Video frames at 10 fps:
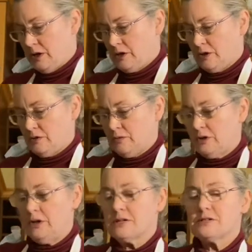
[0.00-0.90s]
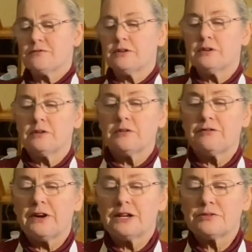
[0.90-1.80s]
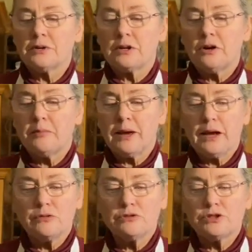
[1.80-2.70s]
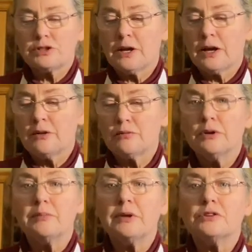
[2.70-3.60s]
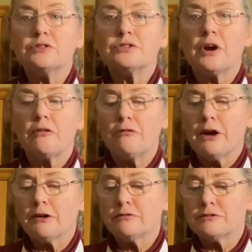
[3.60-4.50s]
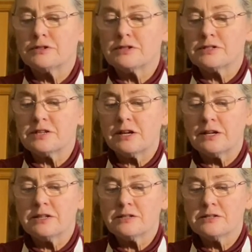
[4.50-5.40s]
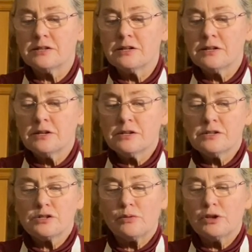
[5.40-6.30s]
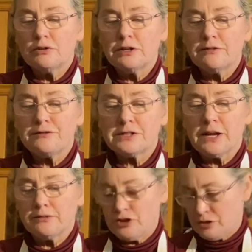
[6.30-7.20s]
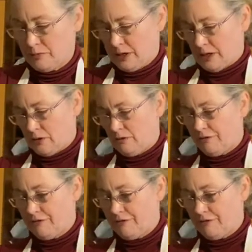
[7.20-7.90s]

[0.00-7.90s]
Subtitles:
you know, lots of the fat will come out and will be just around the sides. So when you lift out your meatloaf,